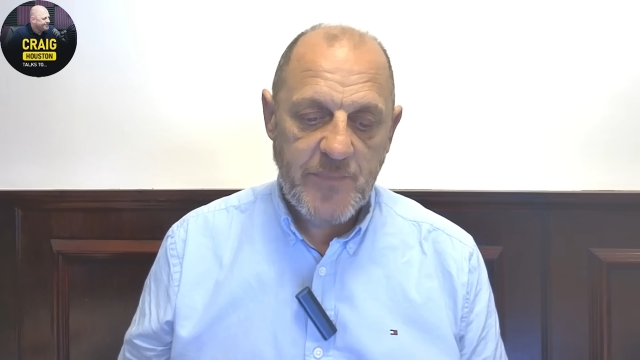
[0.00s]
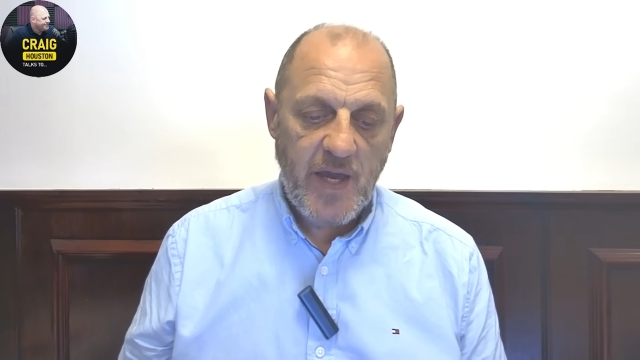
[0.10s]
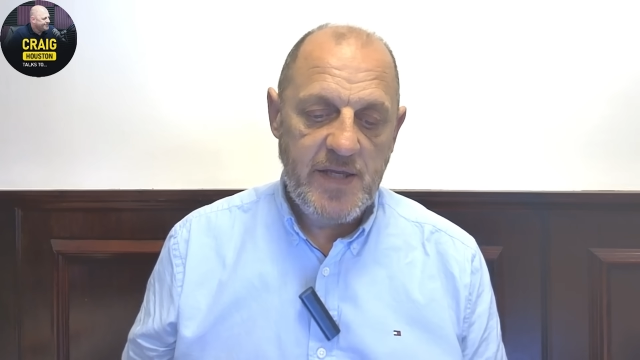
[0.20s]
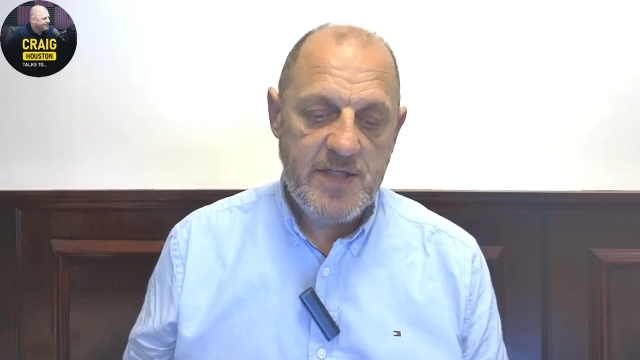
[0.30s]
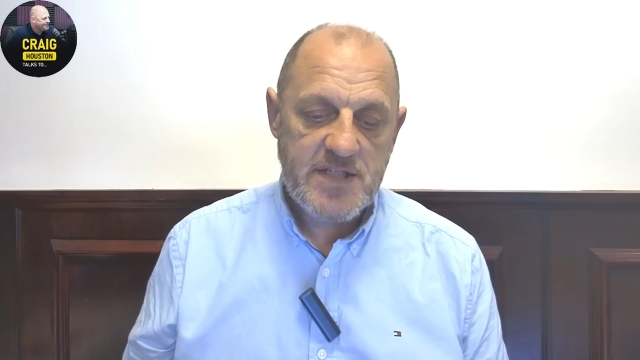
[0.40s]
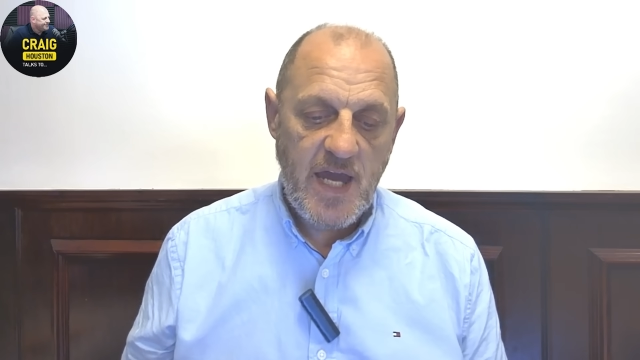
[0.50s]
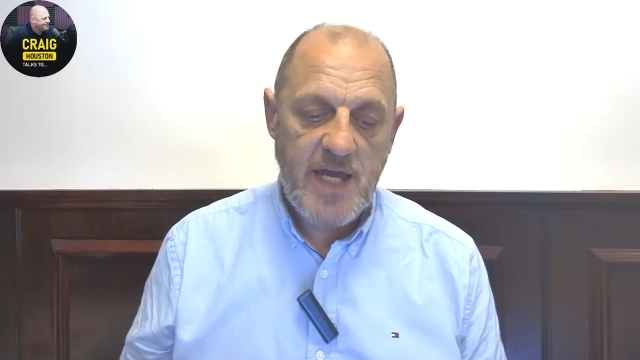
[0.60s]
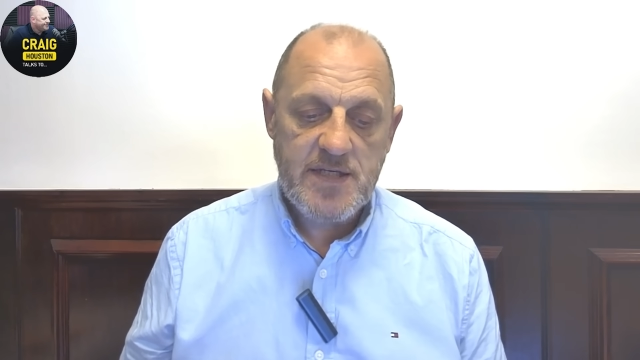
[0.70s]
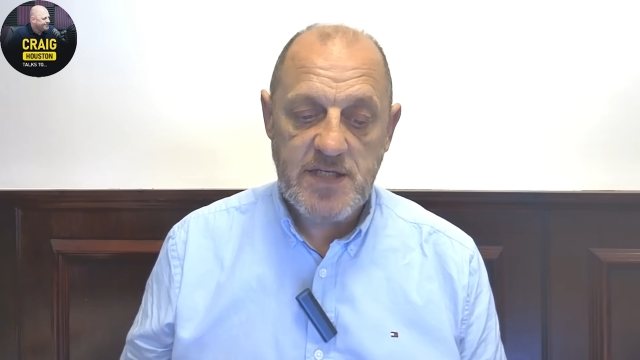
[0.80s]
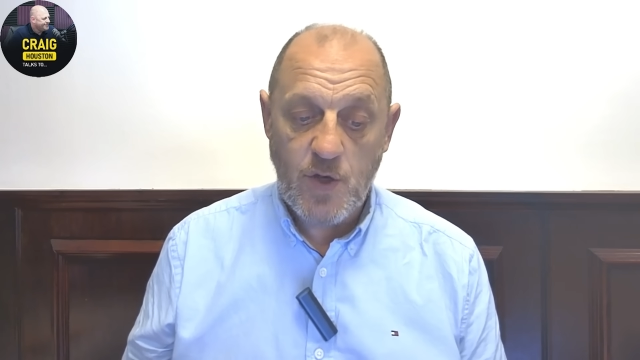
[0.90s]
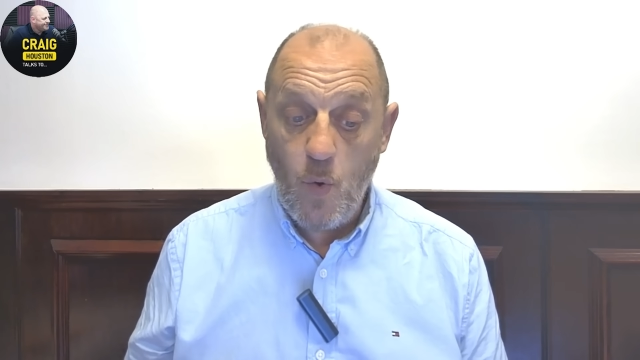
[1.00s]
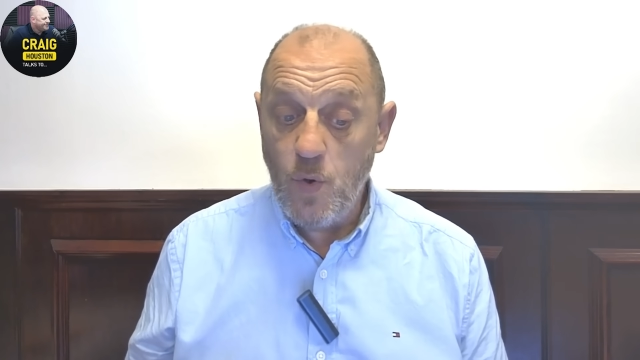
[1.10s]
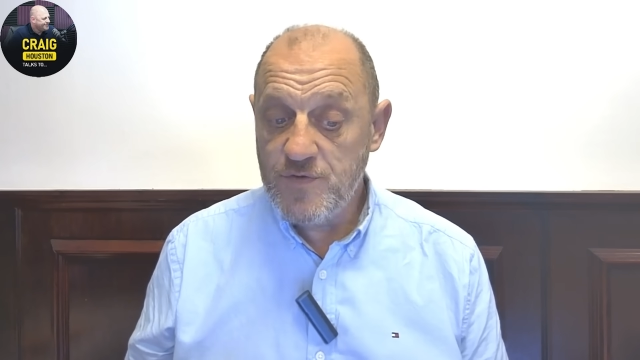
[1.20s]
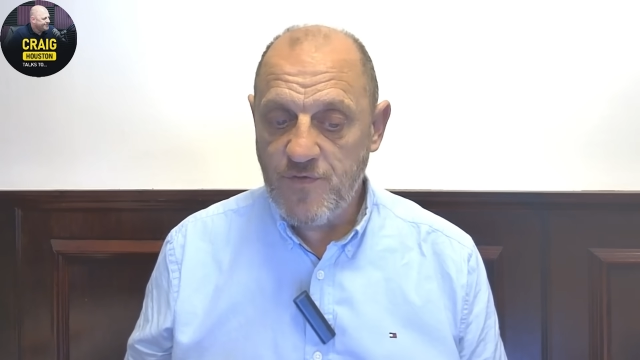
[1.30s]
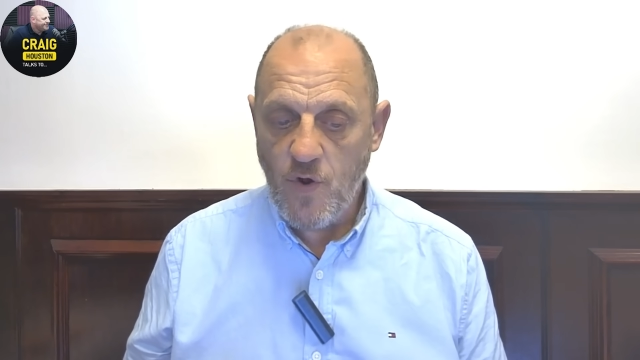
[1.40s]
And it says, he
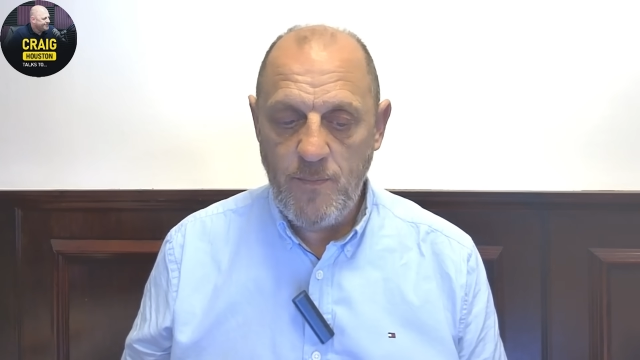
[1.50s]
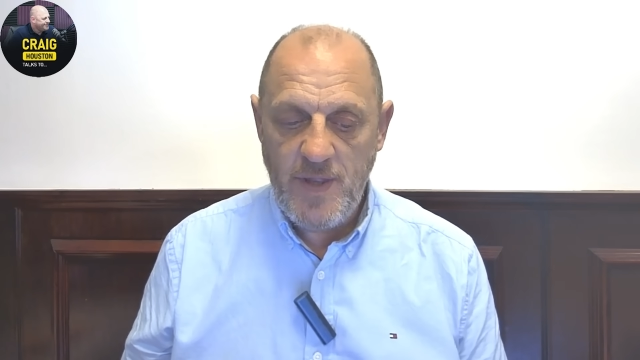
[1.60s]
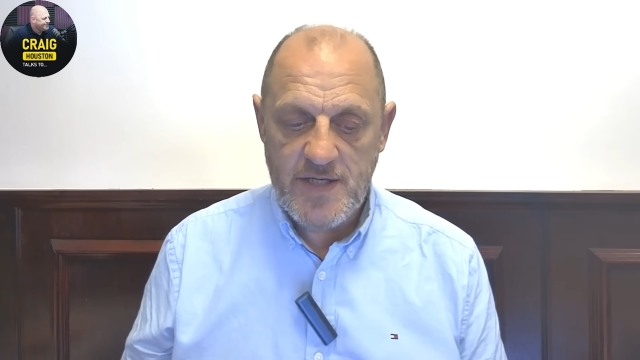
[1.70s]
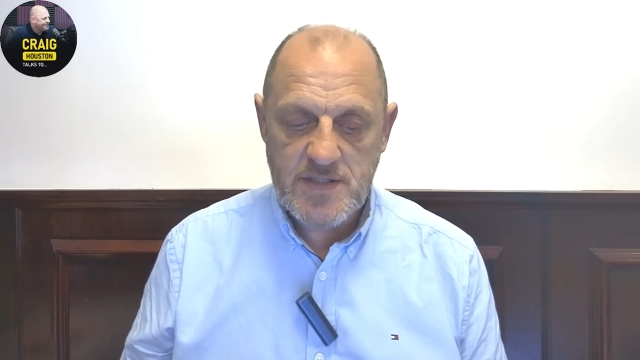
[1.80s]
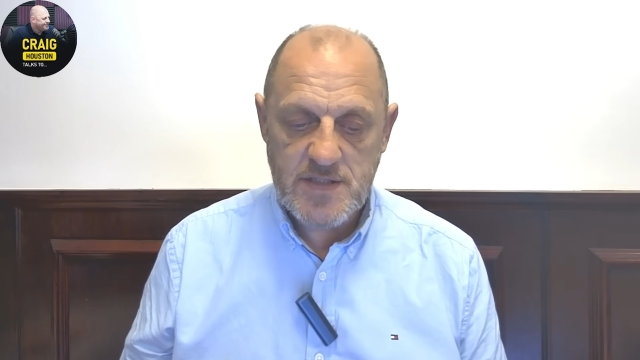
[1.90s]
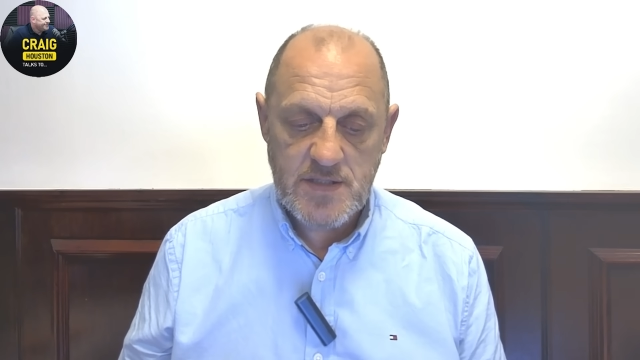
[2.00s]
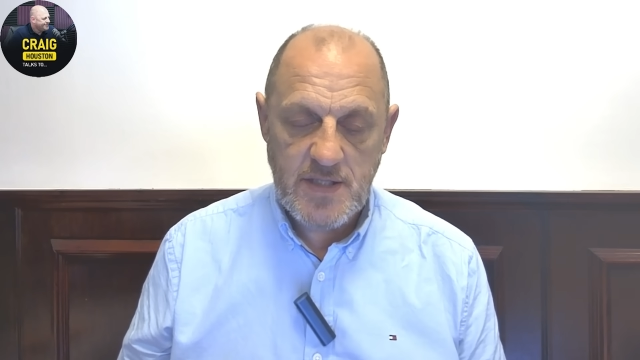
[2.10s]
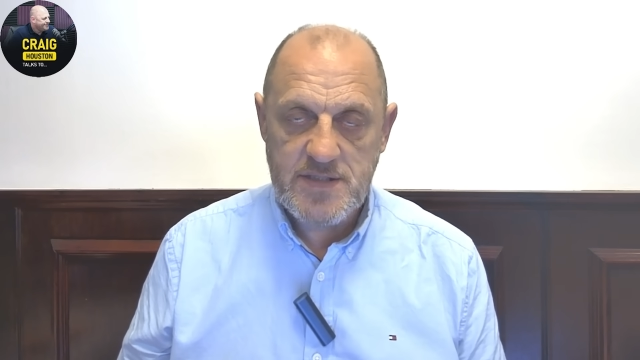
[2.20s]
quotes from this